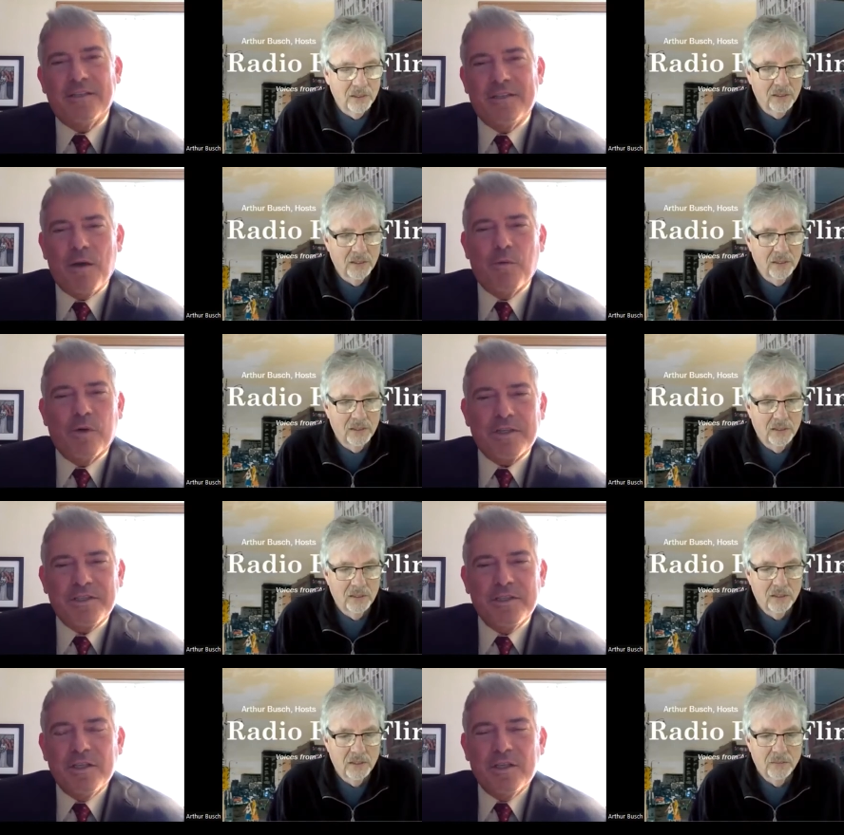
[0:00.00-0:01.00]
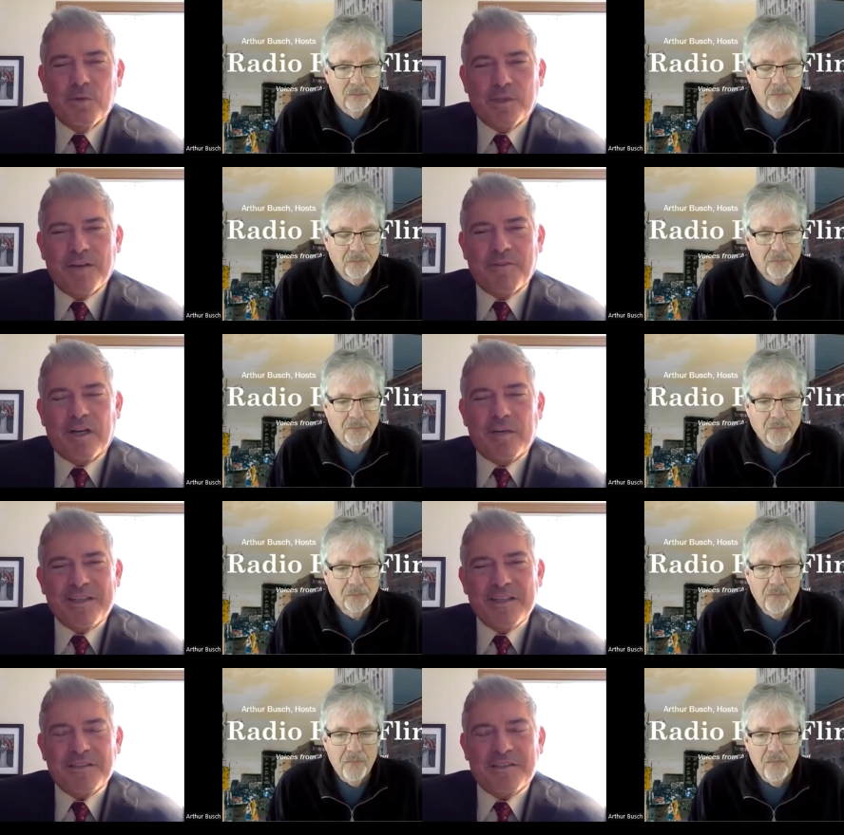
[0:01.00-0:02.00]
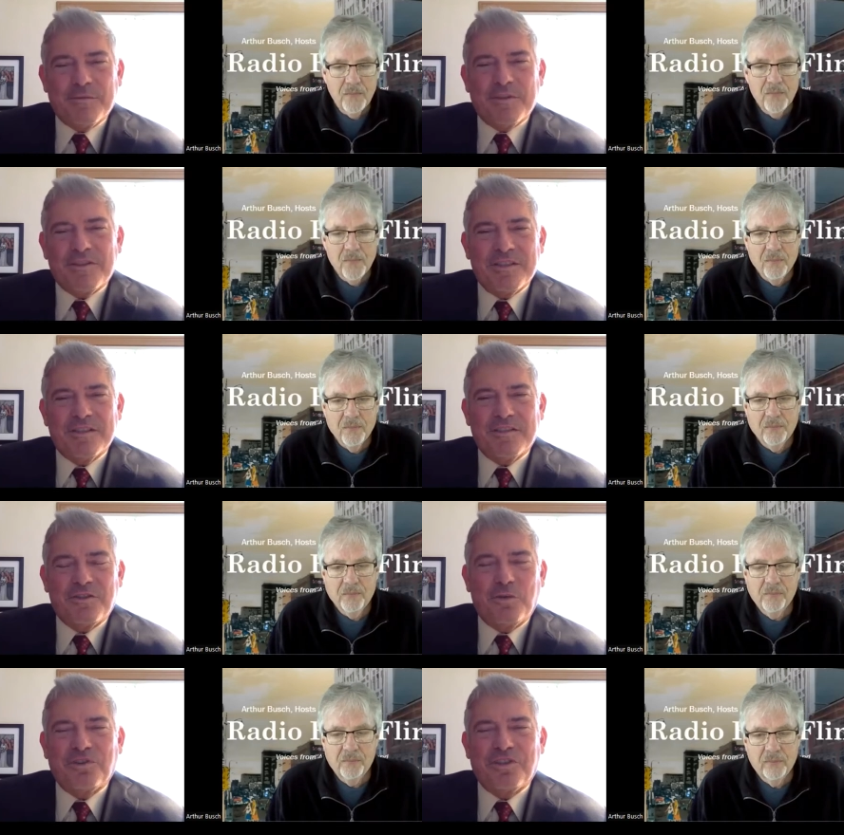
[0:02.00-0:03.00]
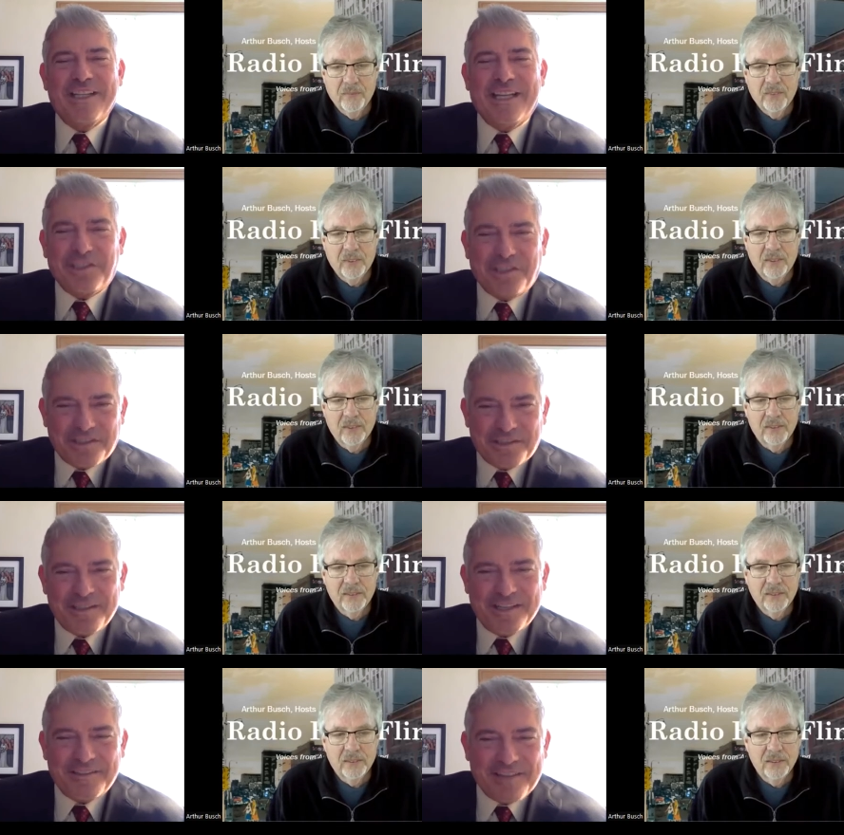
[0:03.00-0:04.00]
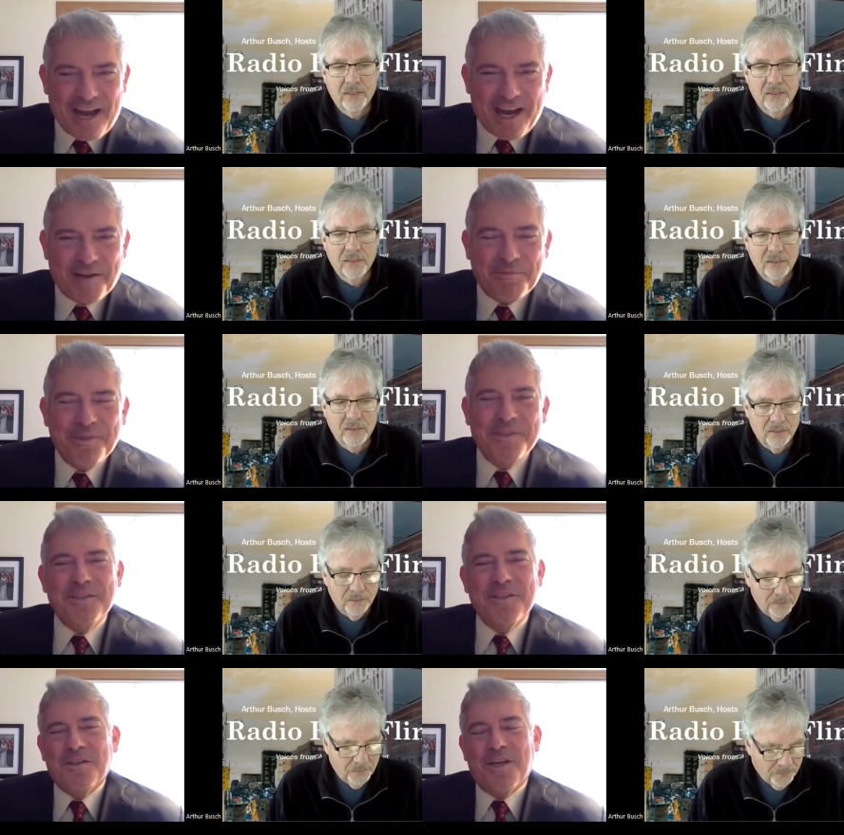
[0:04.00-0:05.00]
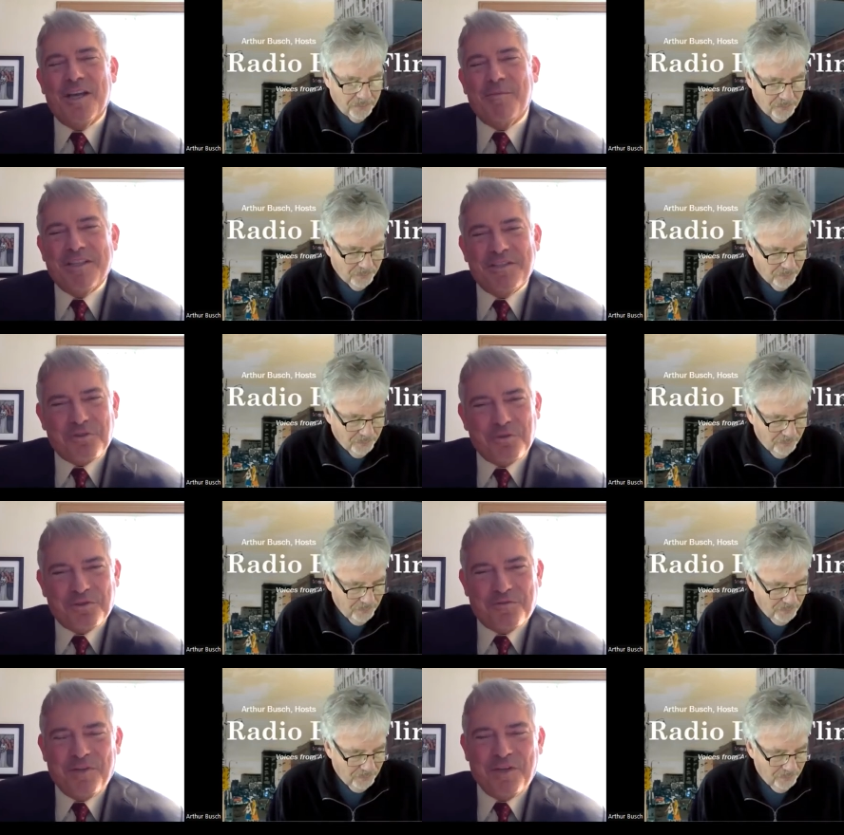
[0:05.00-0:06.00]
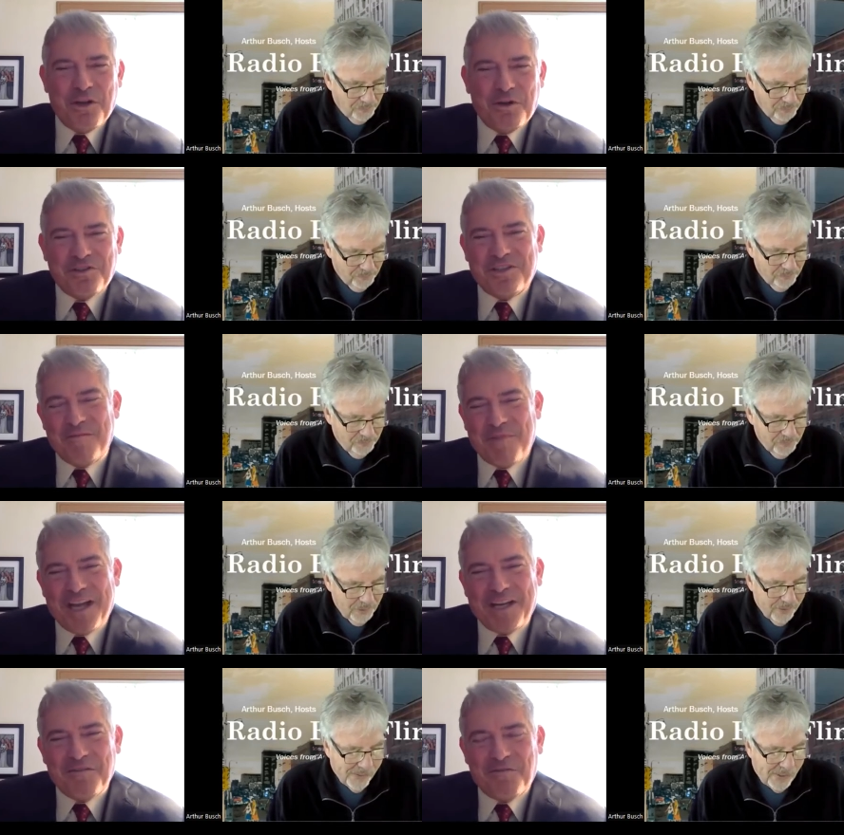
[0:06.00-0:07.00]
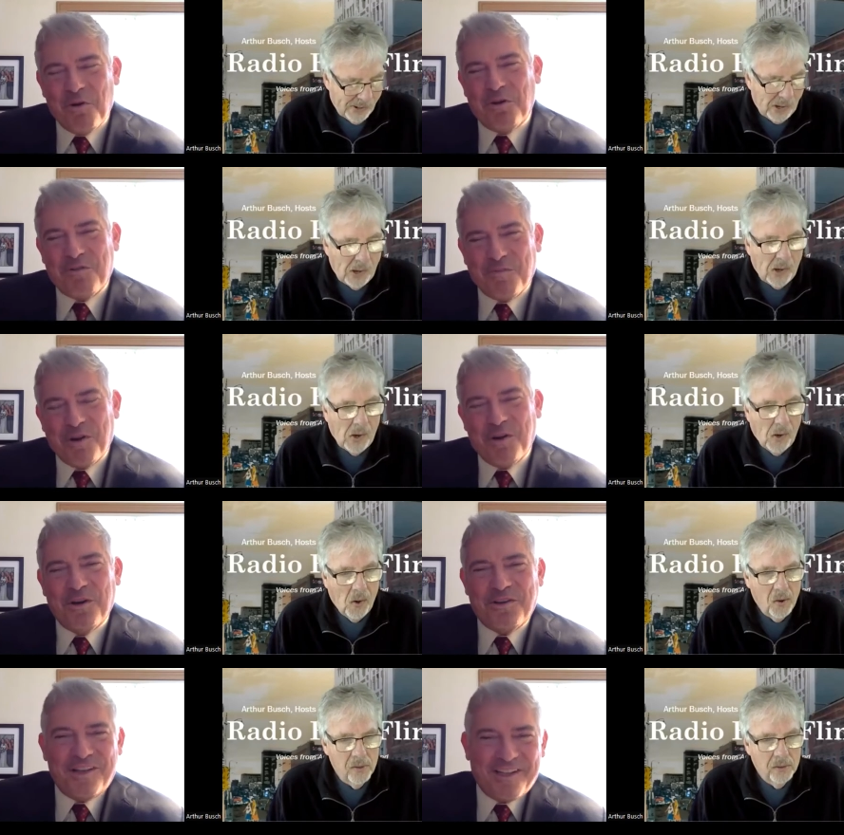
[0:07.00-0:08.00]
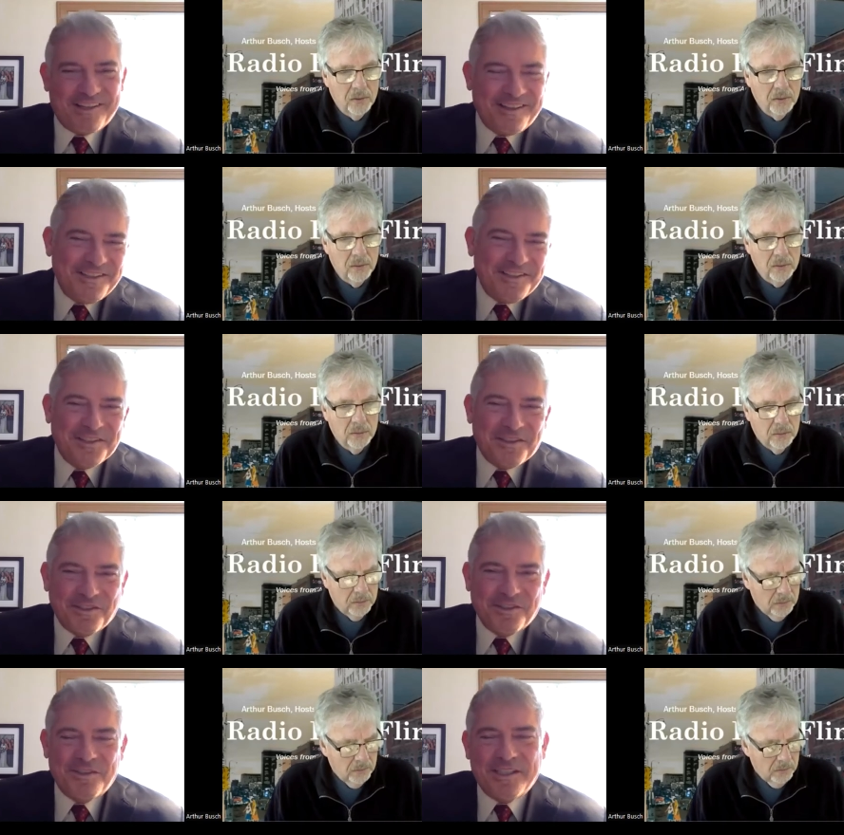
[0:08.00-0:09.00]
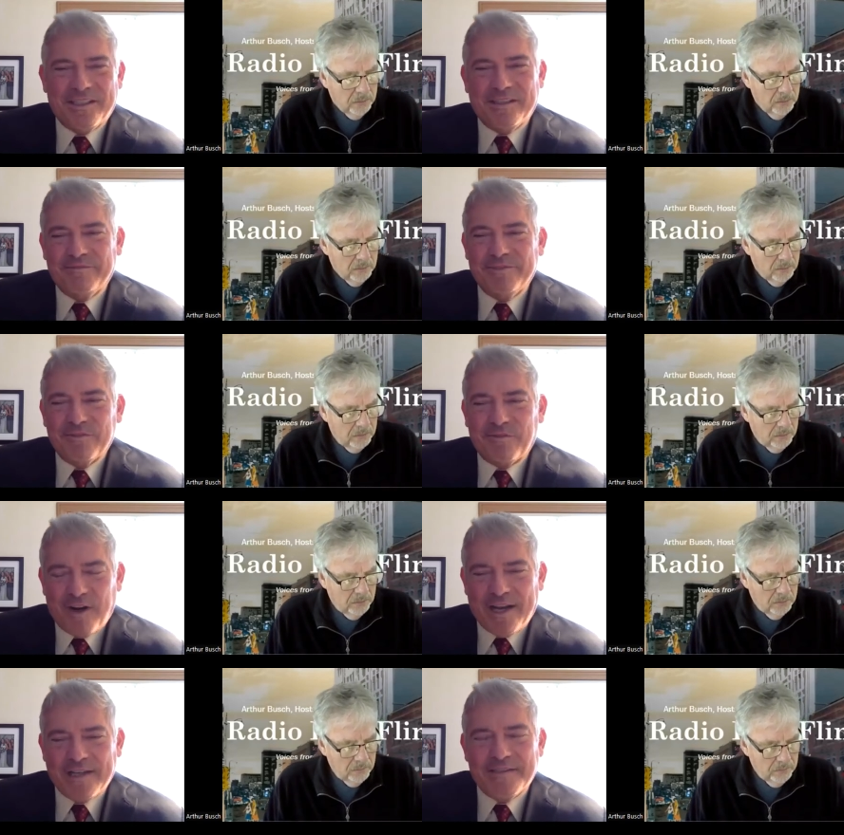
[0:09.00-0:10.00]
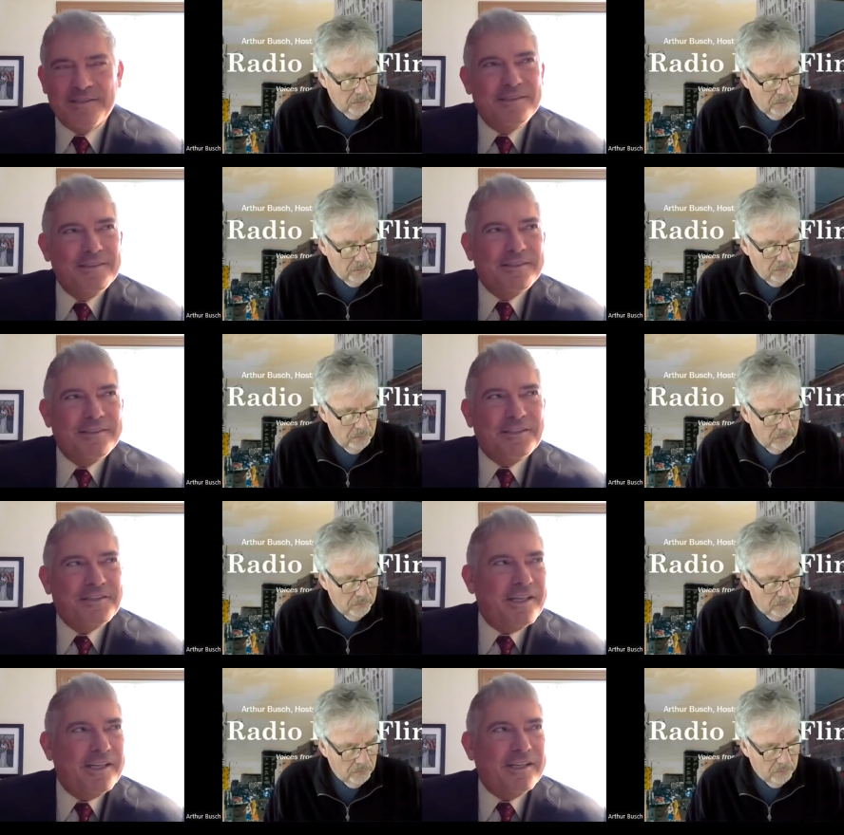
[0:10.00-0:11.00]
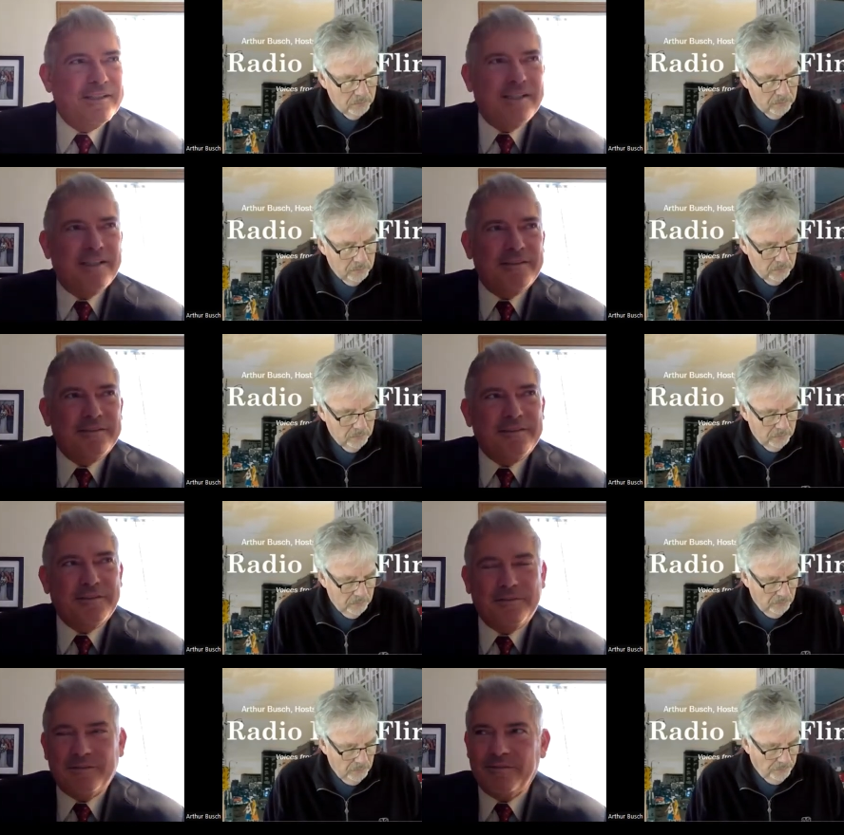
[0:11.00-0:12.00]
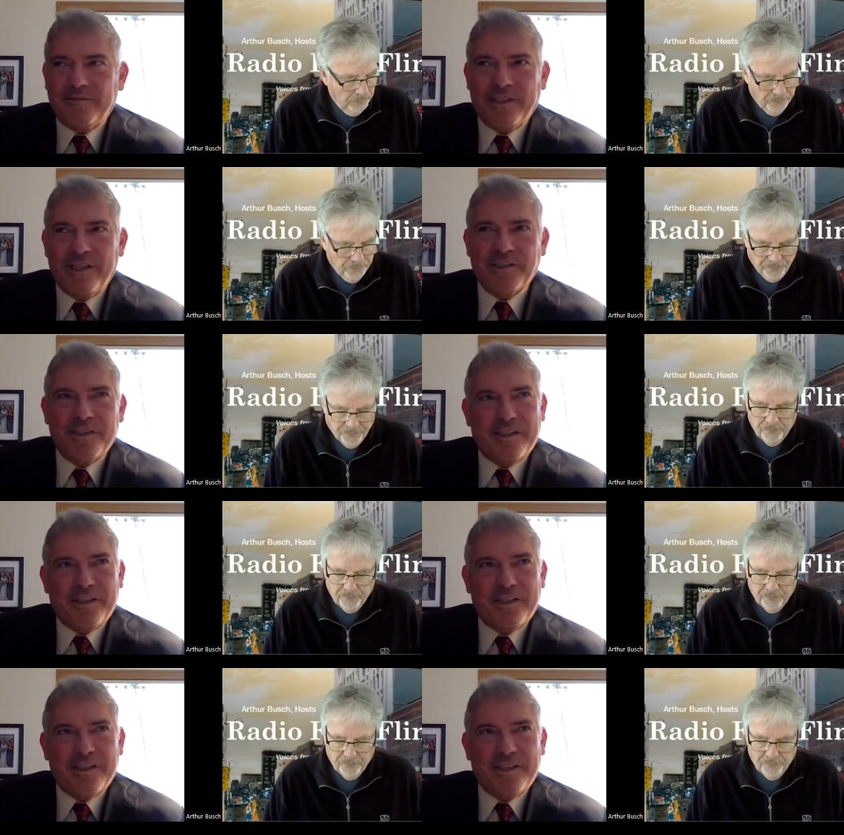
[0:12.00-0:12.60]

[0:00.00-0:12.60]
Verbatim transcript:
Speaker 1: networks were covering it because it was so salacious at the time. Because there was videos sent back and forth from her to her friend that she had allegedly